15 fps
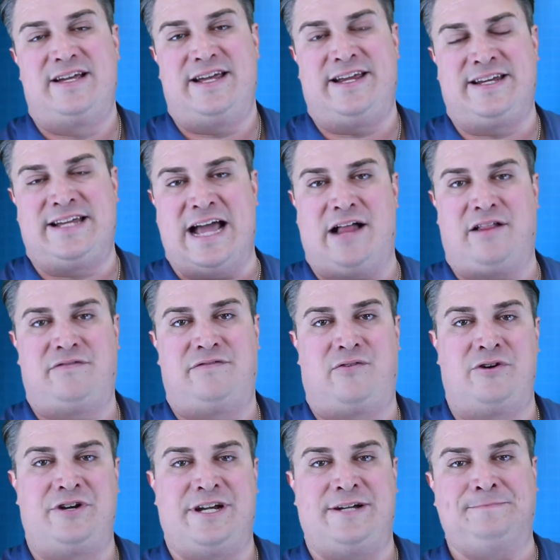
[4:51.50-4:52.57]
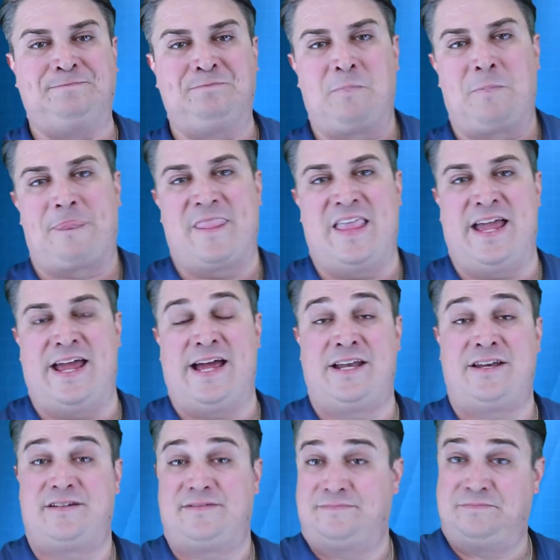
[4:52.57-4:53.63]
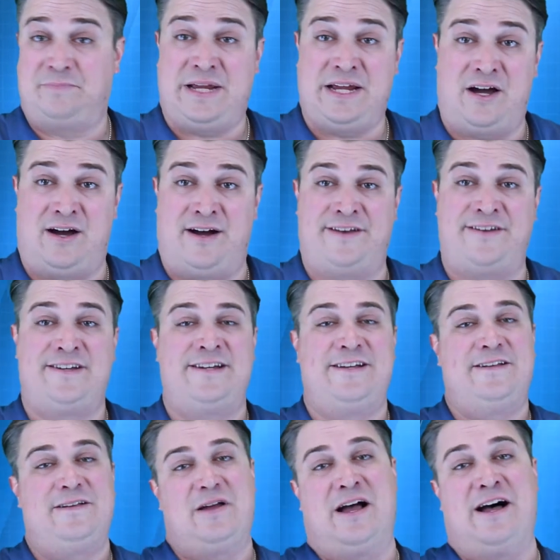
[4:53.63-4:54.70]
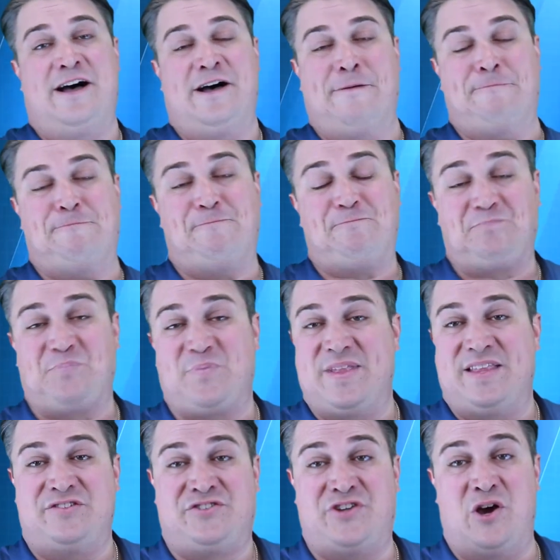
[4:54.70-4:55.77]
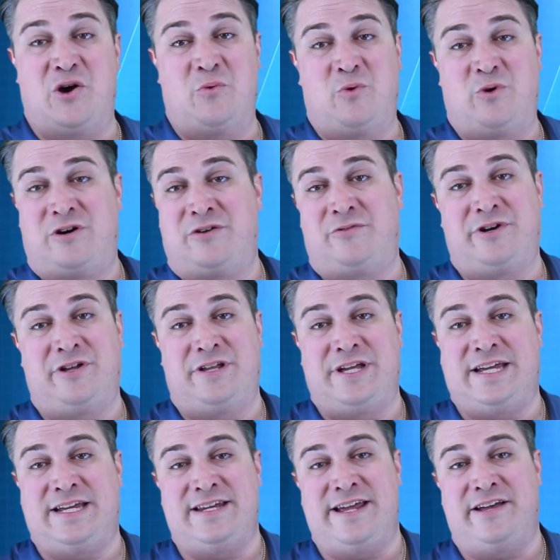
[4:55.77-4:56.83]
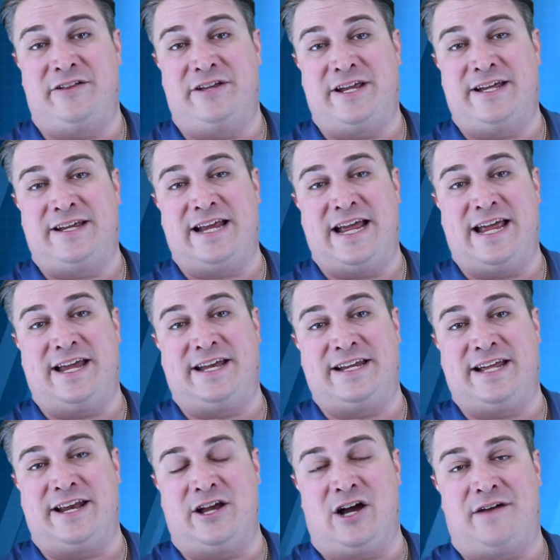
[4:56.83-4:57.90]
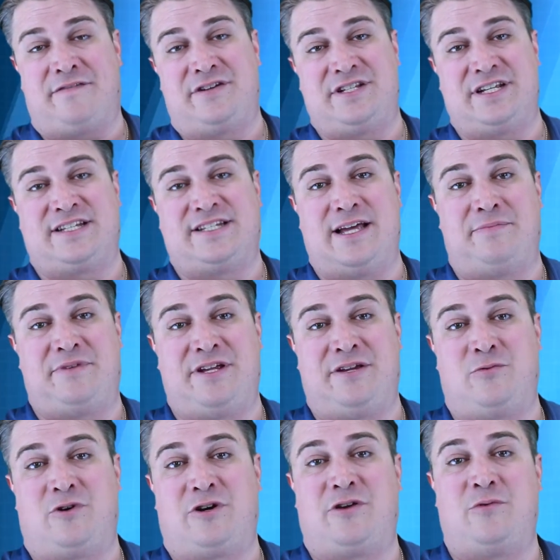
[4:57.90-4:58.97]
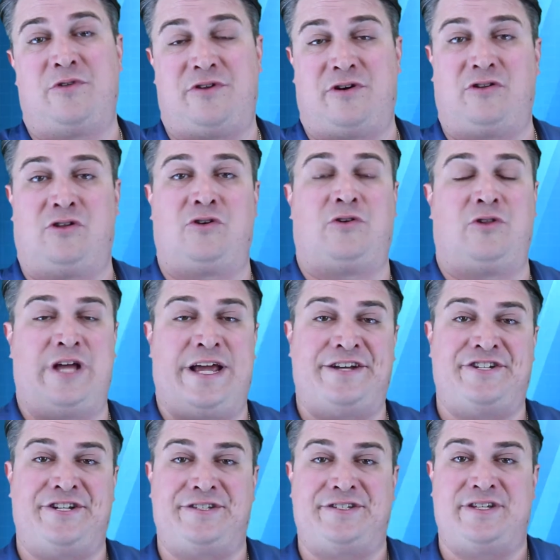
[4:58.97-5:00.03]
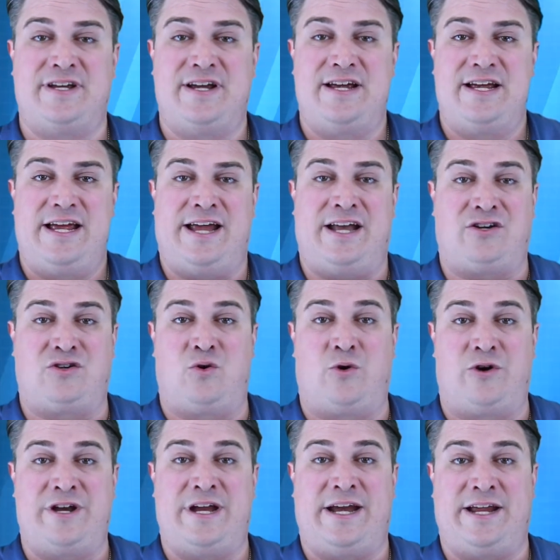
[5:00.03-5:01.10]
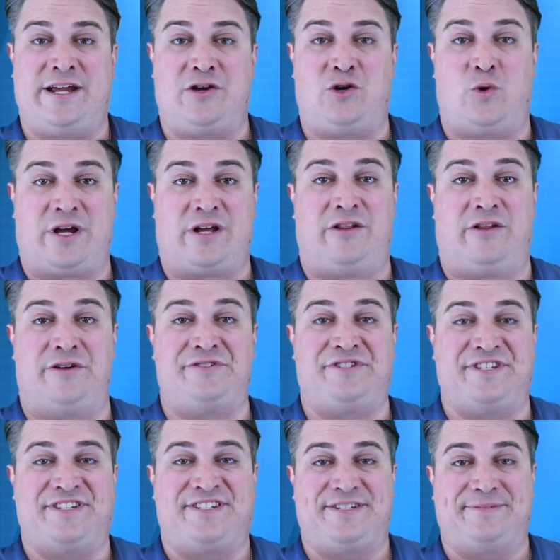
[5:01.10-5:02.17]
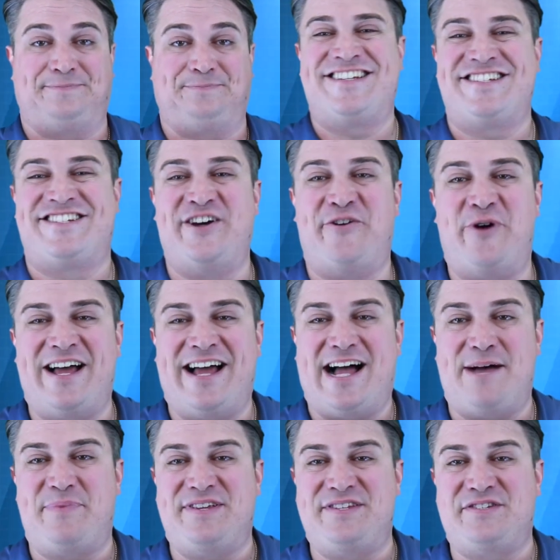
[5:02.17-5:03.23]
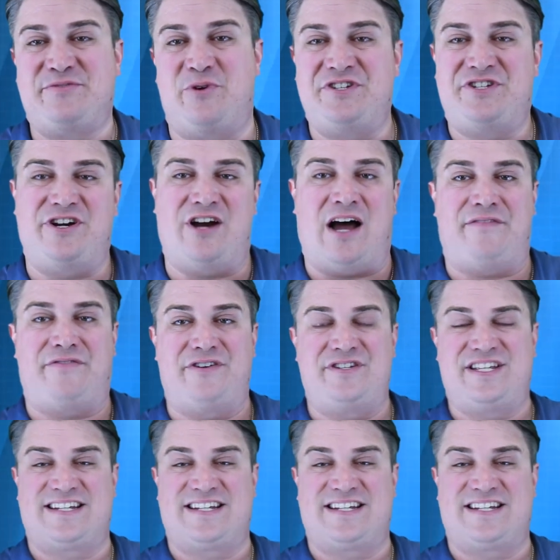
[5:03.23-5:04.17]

in California and beyond. So we're really nailing it and getting offers accepted, working with our local agents, and coordinating quick closes. So what happens once your offer's